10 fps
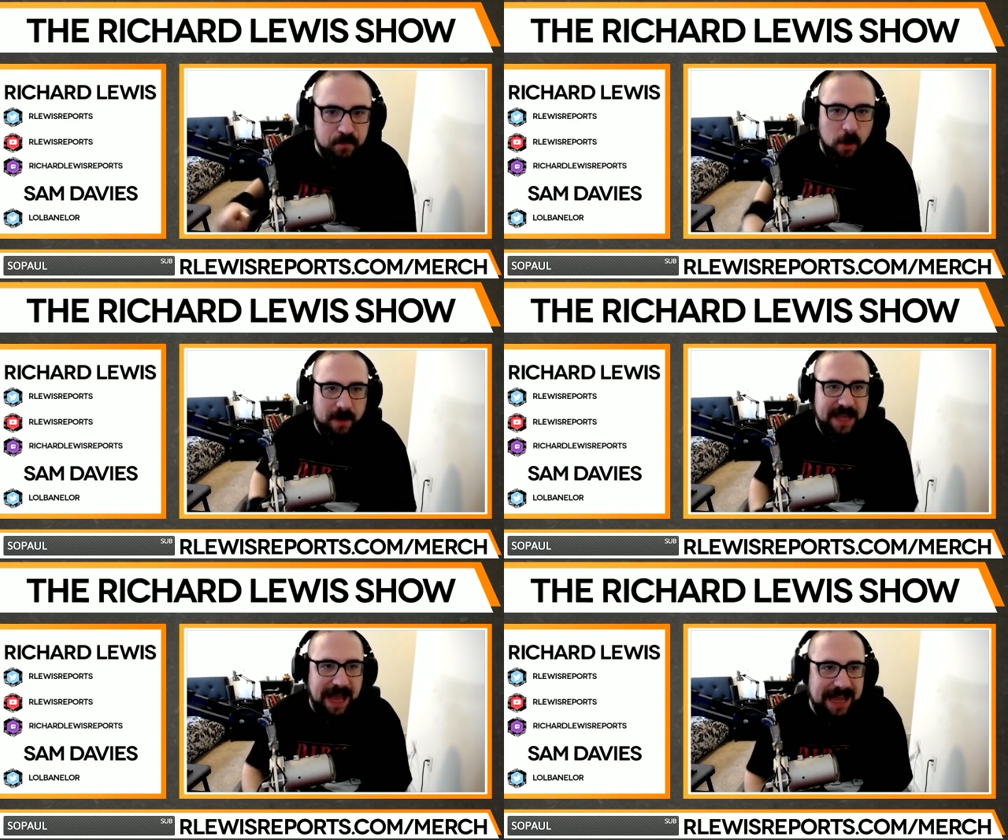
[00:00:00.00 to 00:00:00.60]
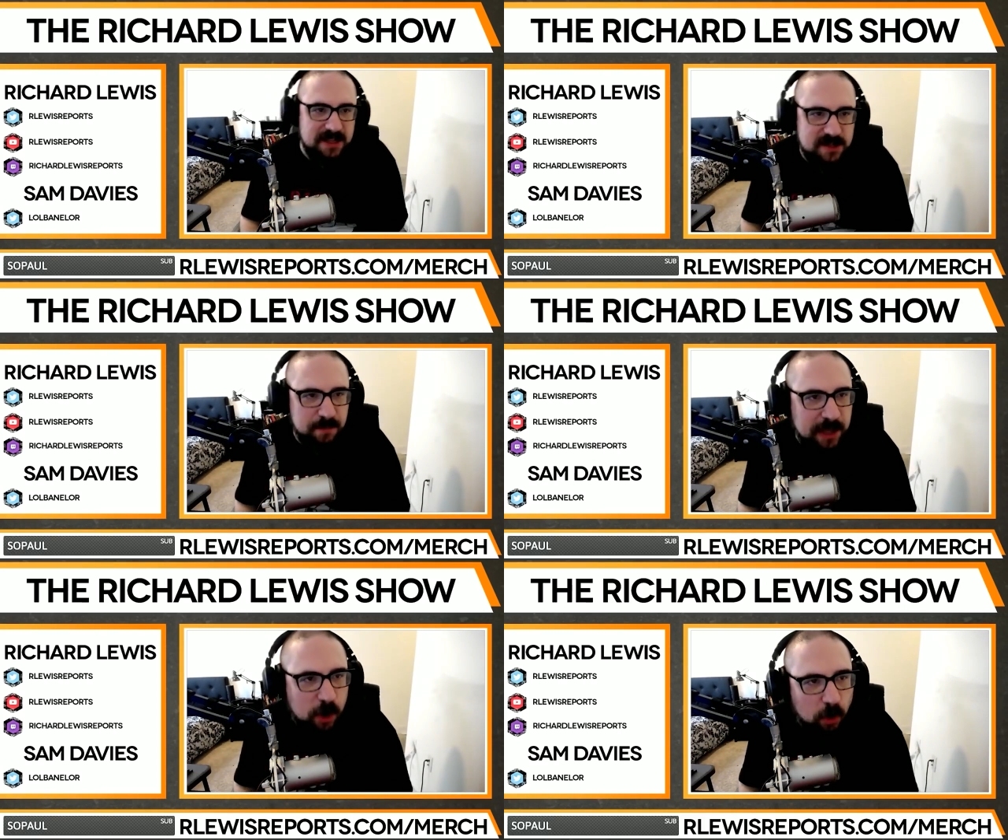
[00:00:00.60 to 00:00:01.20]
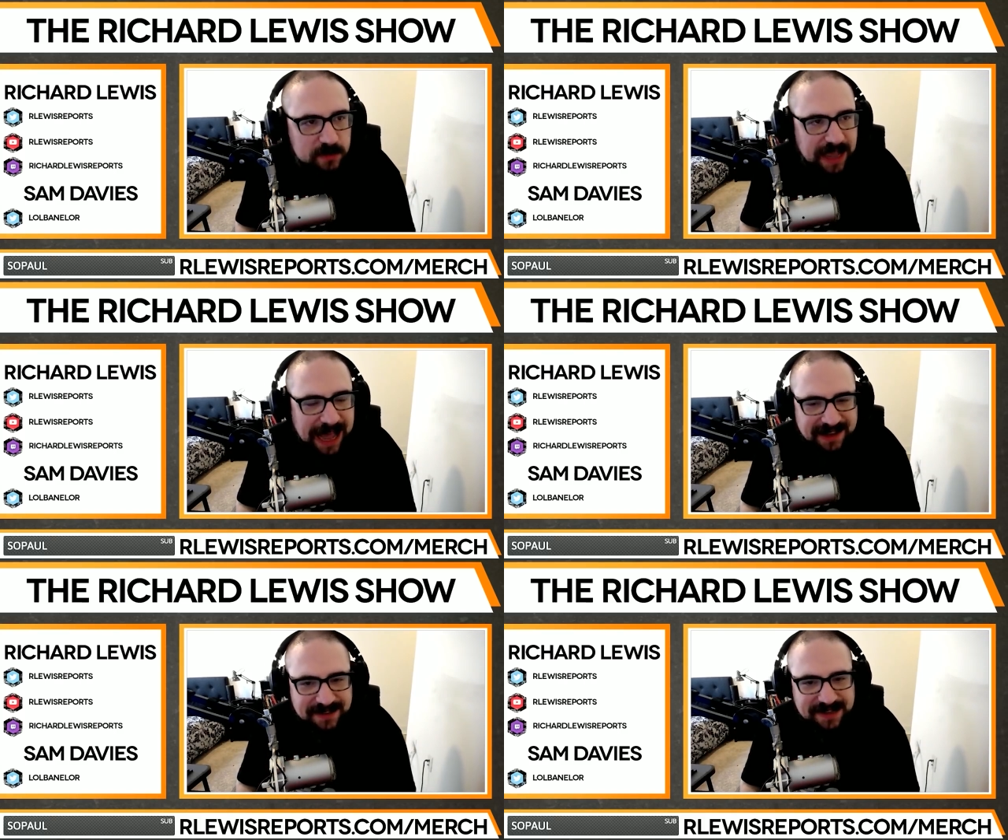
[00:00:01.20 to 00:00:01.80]
But he had something called
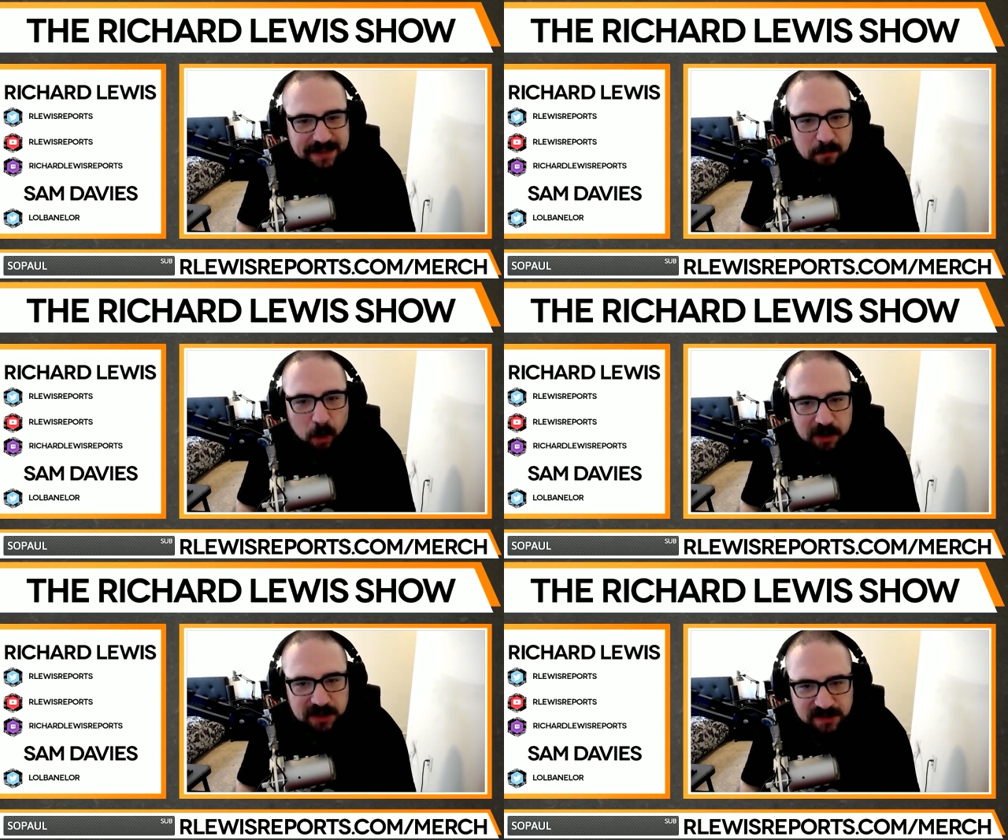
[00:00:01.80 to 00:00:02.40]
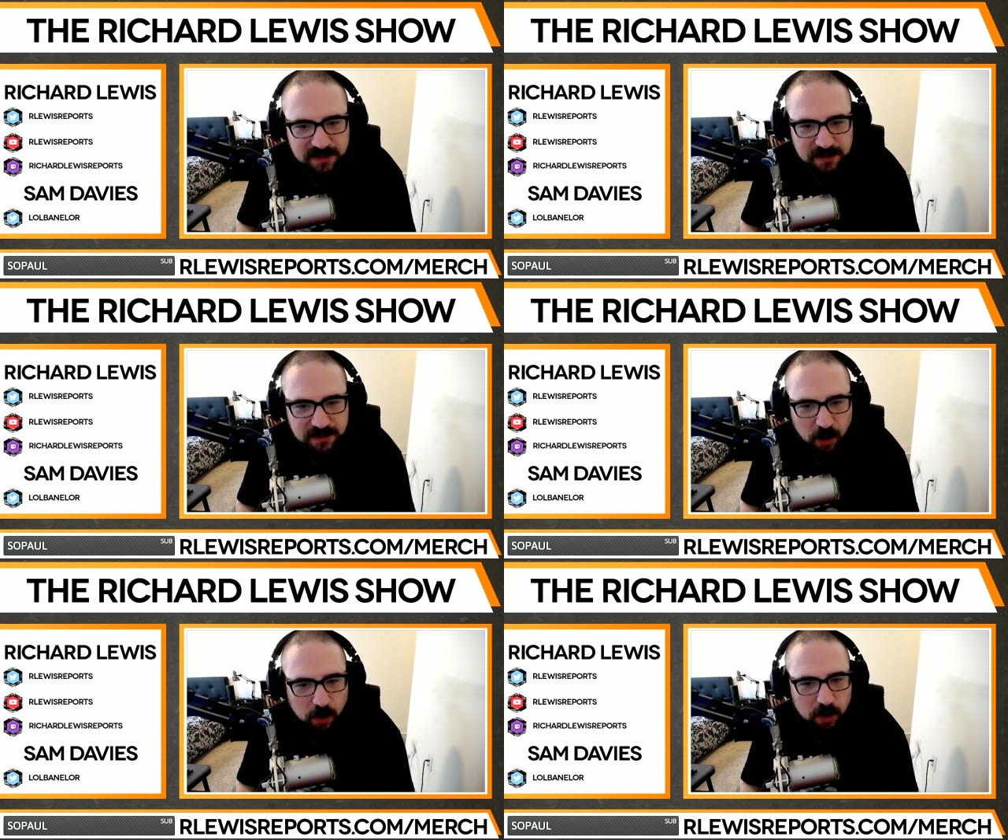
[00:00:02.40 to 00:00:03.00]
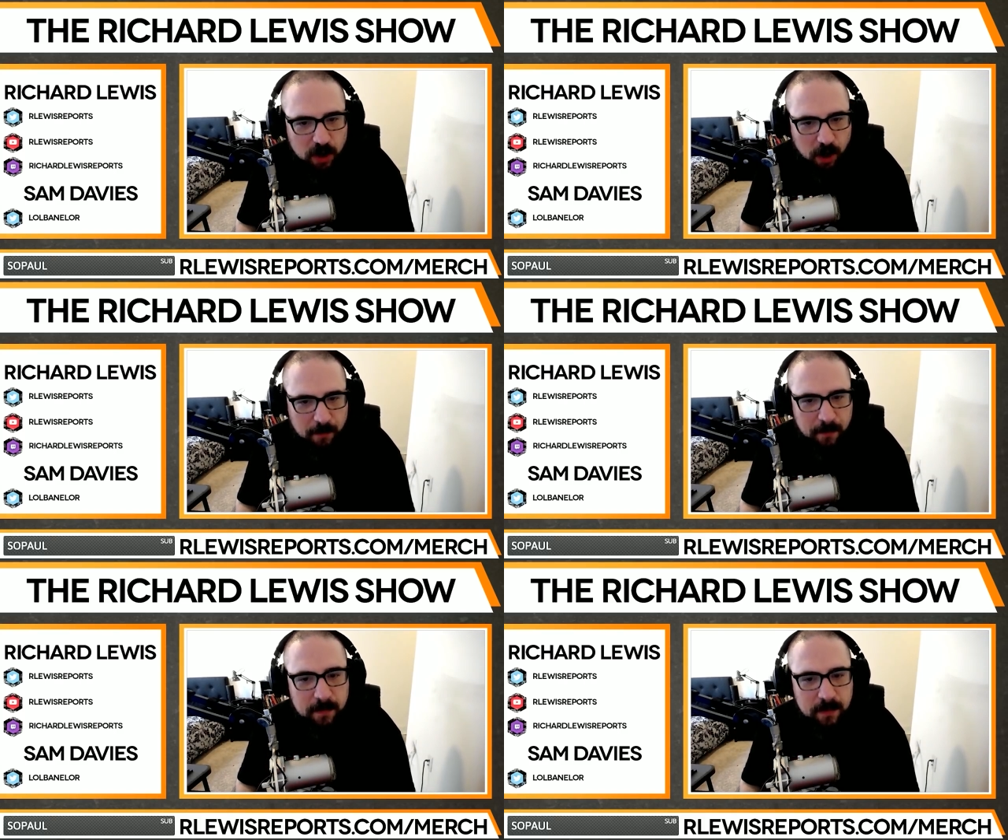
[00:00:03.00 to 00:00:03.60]

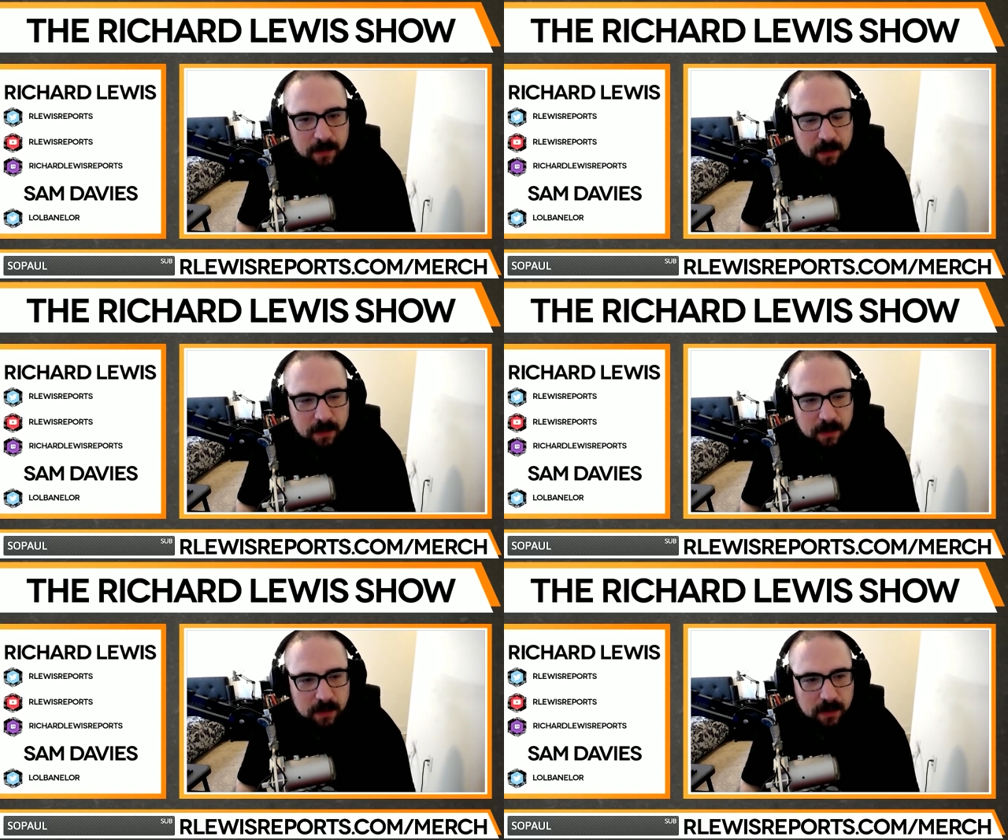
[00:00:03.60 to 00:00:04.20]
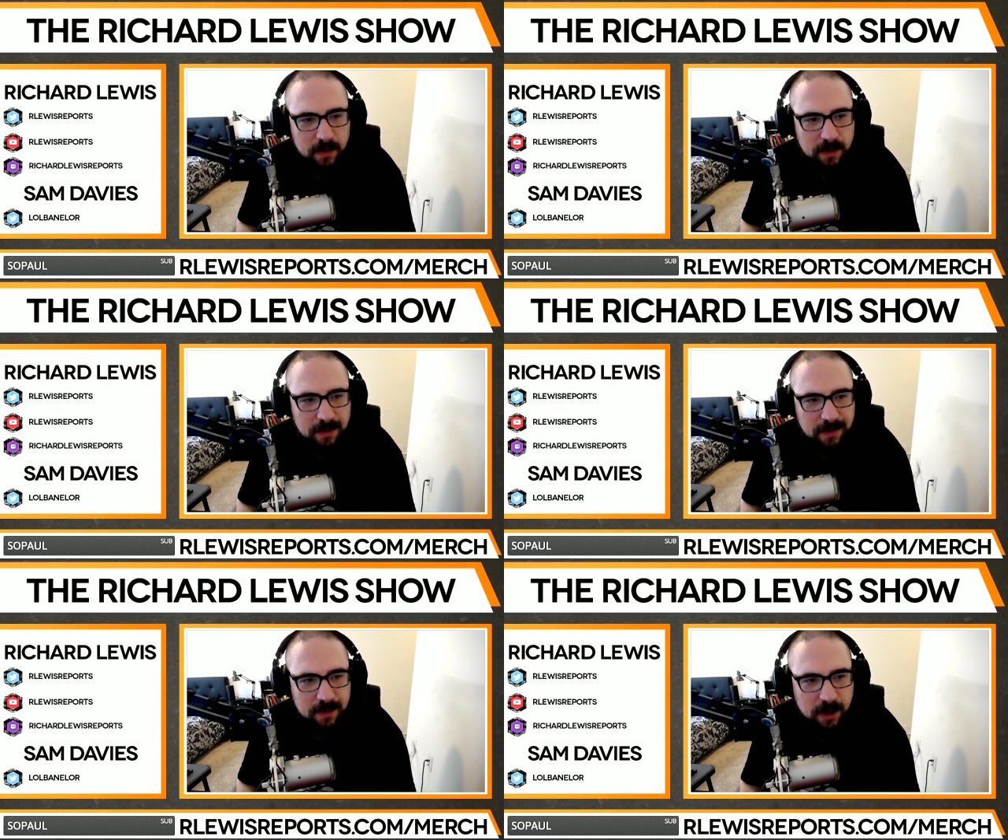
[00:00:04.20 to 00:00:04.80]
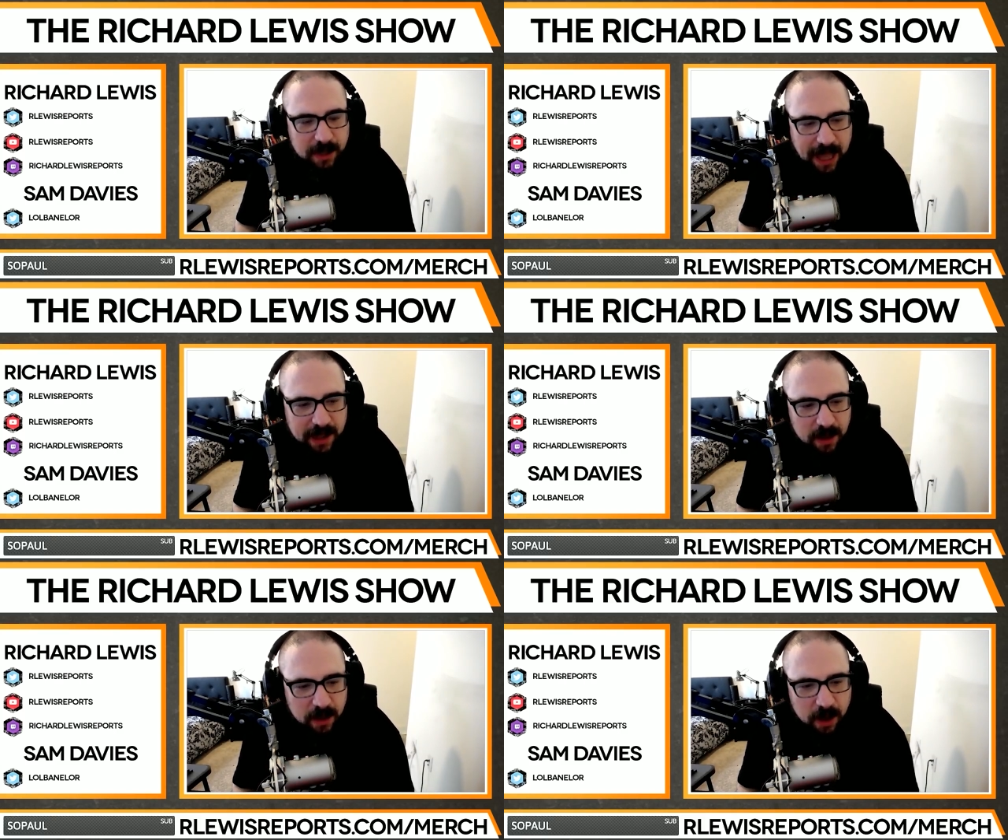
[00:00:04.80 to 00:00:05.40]
antimoist.com.
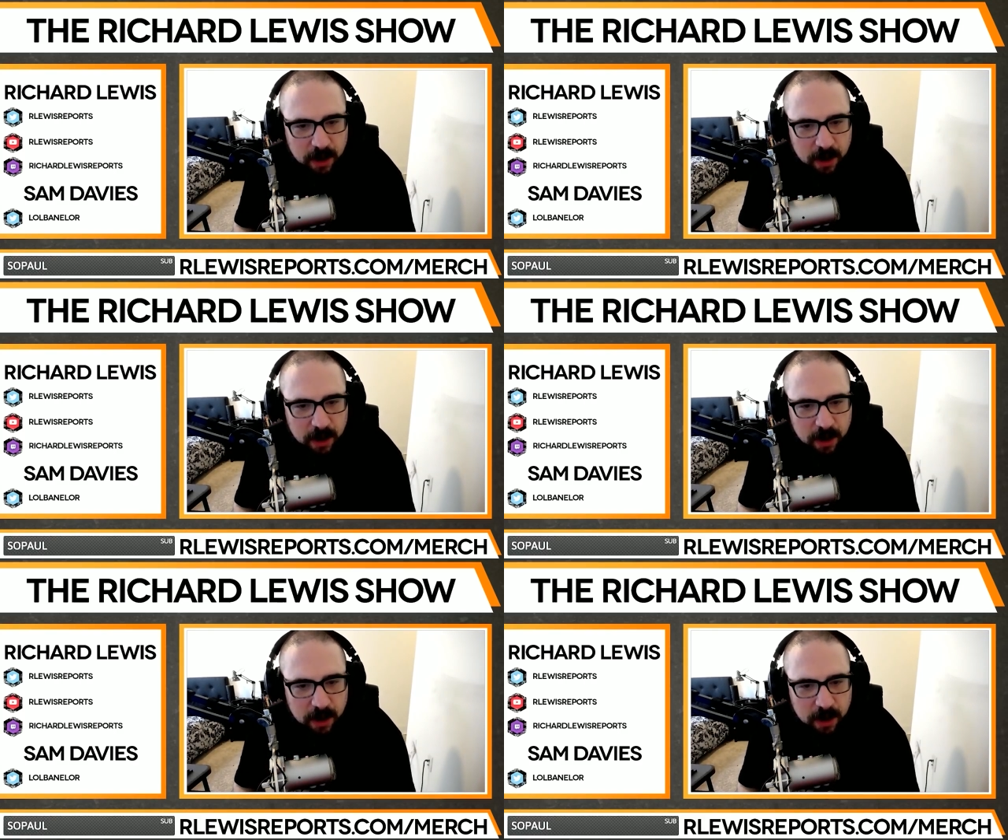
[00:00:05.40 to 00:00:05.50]
Okay?